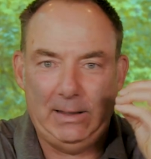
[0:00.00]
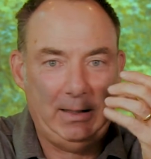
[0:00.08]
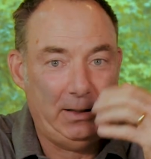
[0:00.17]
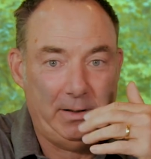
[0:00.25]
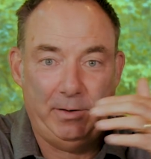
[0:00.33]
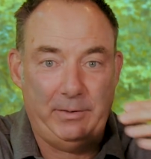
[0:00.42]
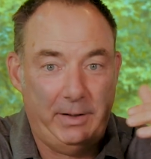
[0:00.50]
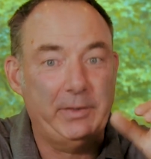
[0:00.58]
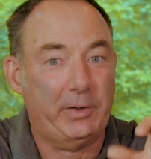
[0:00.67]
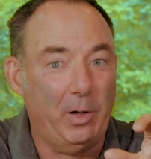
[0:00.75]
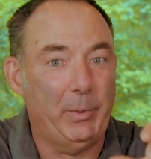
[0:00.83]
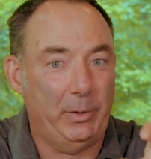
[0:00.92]
this
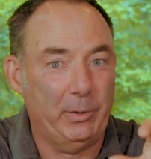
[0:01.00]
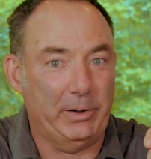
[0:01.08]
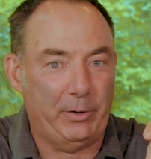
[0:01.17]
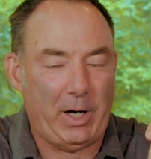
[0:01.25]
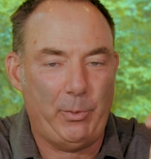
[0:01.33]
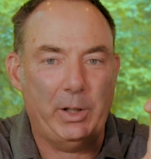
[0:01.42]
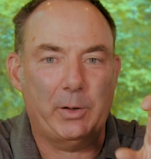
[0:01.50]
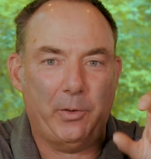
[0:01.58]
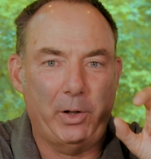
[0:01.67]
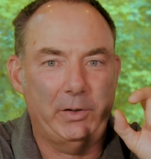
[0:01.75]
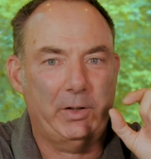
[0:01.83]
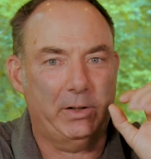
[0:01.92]
is going to be a really great week
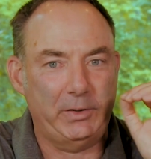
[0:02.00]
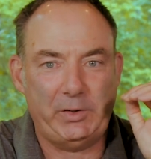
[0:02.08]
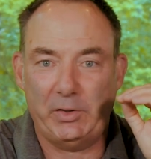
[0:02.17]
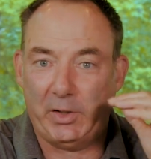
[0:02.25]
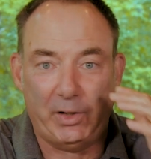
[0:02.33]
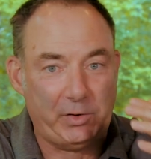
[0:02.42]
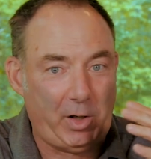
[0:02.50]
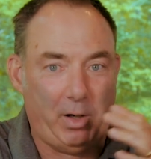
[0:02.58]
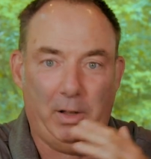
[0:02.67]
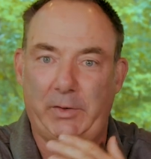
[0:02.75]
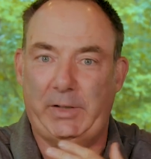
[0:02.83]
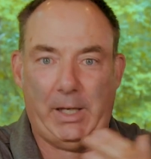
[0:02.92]
for you. So let's just get
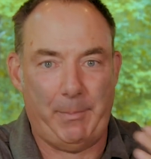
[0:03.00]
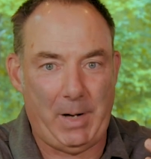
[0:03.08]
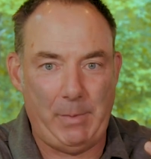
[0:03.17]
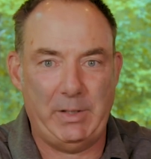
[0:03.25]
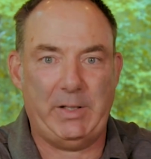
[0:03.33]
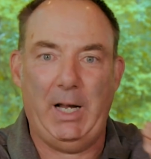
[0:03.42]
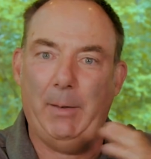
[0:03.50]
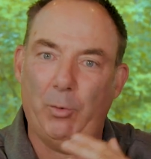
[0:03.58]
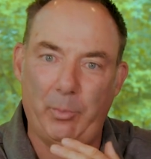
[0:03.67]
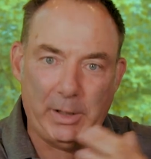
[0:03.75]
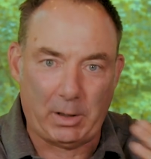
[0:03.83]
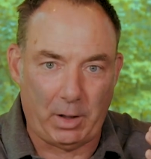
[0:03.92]
started. Let's take a baby step.
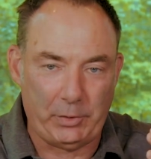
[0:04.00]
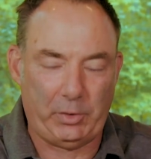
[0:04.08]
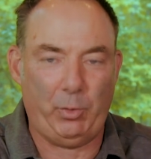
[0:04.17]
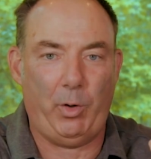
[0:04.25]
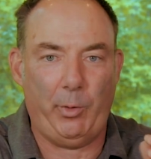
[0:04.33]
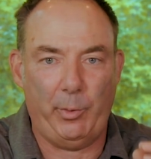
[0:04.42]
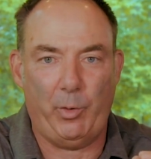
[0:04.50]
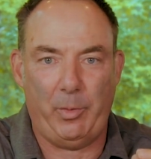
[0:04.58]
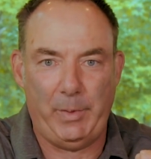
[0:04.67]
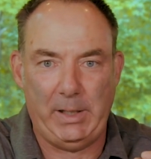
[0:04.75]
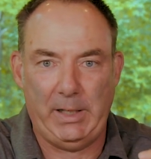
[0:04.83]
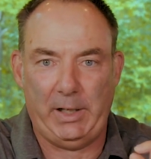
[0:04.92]
We'll be closer to where we want to
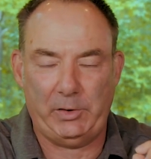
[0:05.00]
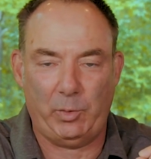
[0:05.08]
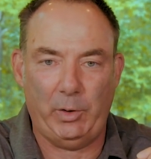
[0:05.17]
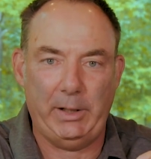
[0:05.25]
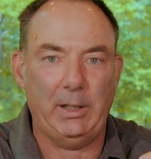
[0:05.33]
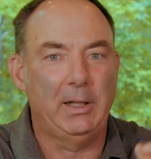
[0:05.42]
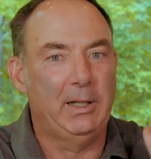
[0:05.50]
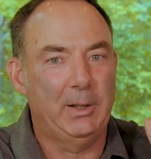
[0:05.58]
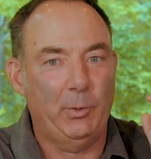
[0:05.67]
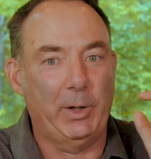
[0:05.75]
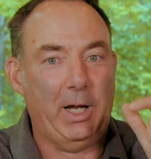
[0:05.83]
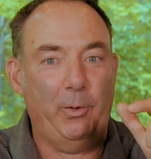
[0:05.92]
be next week.
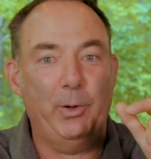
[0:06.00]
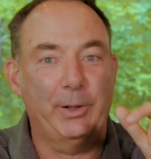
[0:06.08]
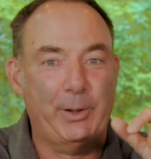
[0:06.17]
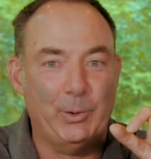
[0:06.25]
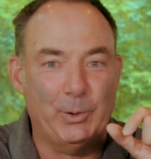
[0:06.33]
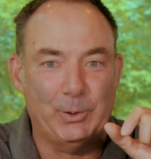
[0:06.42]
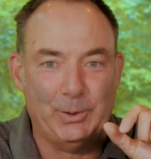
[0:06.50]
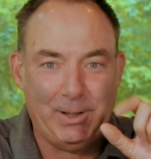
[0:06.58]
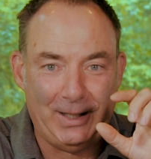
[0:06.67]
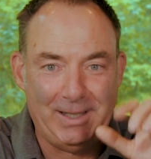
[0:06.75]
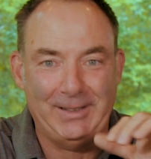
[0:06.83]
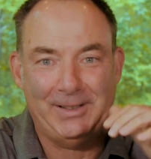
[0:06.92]
We got a really cool
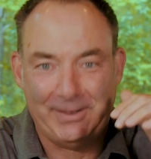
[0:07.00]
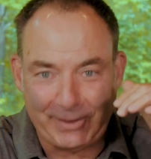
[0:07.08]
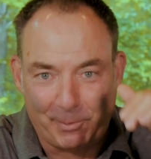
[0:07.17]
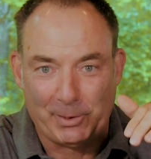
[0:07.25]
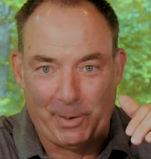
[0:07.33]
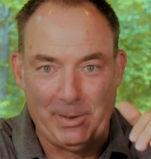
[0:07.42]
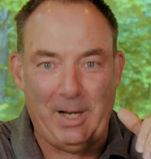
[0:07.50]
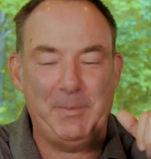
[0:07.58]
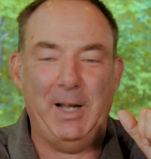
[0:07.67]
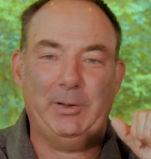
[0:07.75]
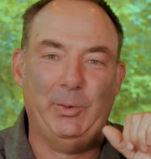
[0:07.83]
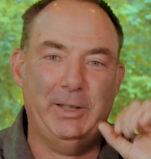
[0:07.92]
something coming up
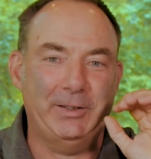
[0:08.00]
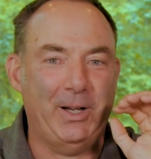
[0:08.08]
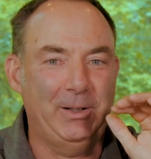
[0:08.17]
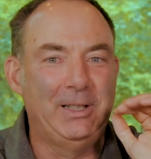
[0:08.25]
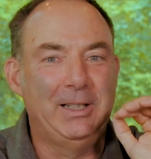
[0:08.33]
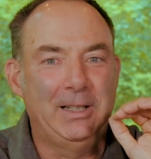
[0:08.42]
next week. So